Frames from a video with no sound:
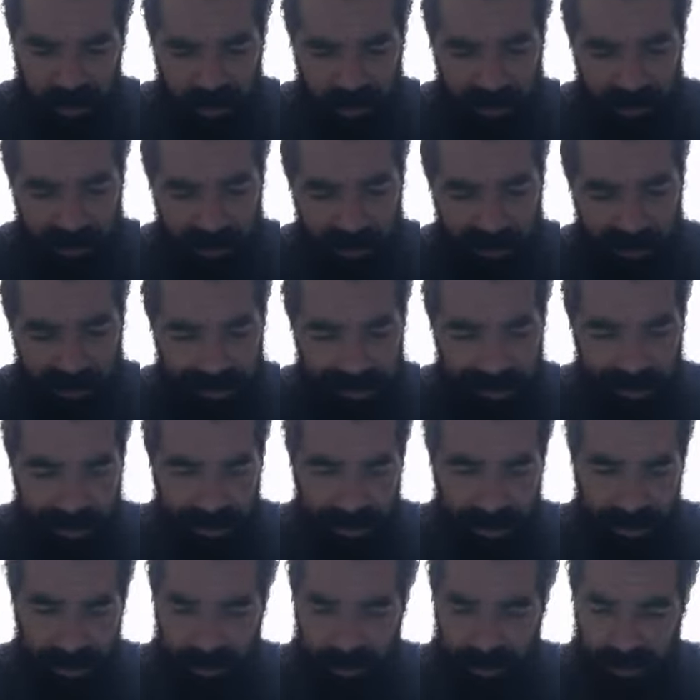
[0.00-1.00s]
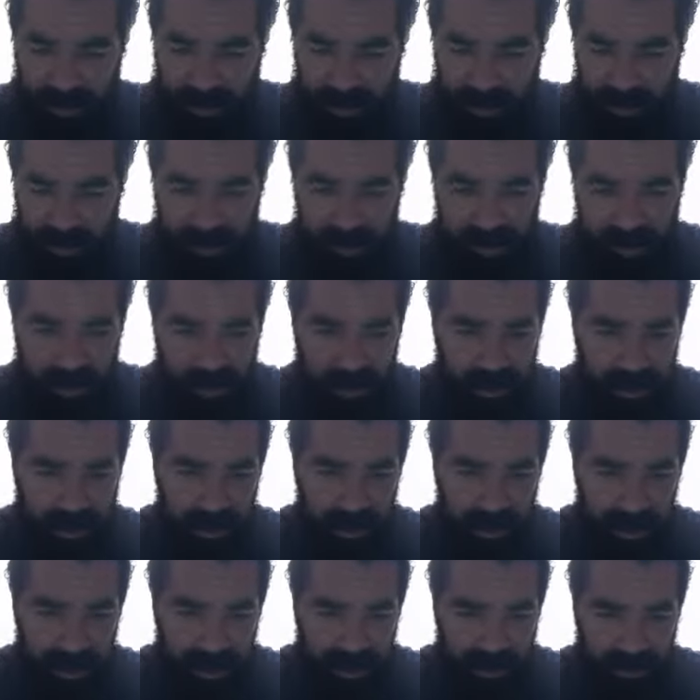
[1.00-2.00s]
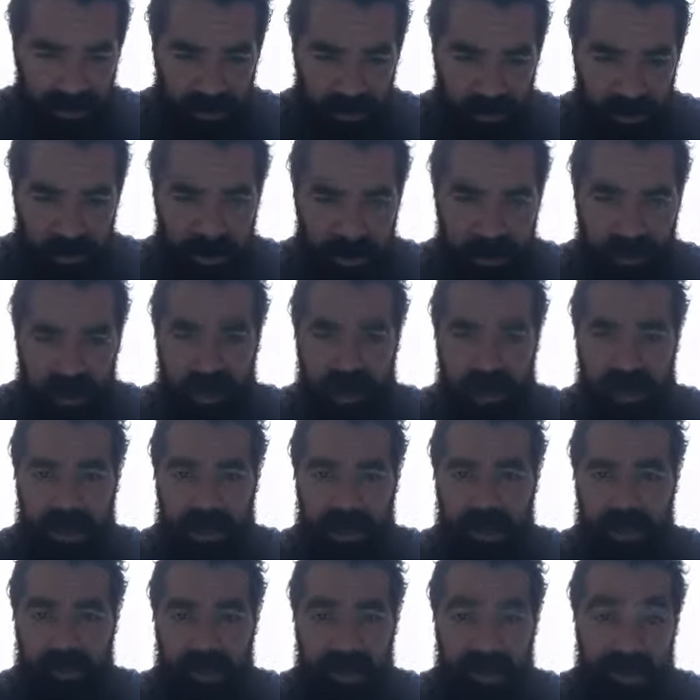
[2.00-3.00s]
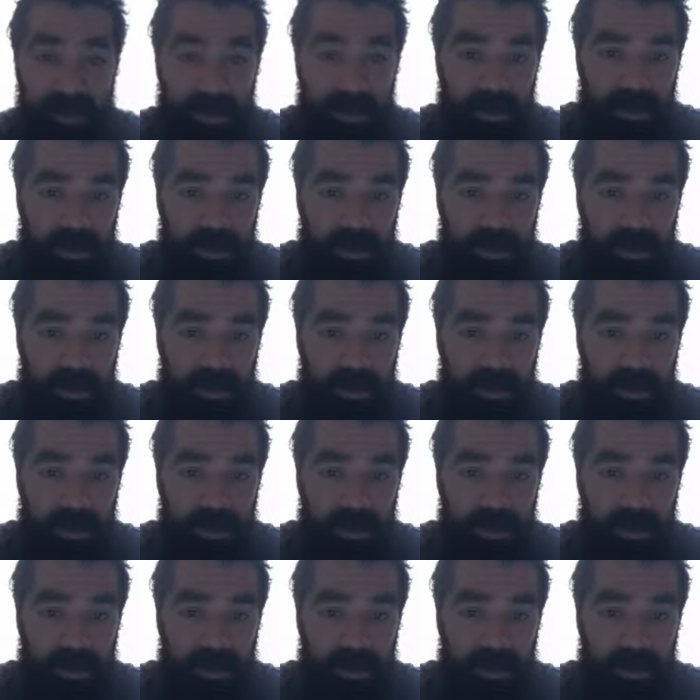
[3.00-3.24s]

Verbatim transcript: If you want to sit in on my therapy session, then you're fucking gonna get therapy too.